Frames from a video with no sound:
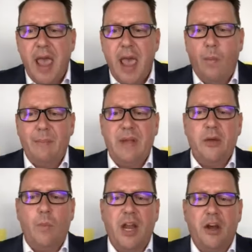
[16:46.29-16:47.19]
At
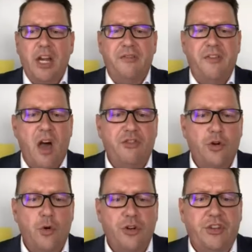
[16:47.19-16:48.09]
1,195,000,
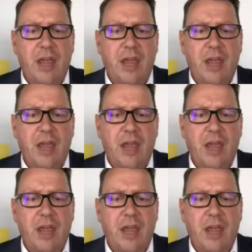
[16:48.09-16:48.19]
Sean,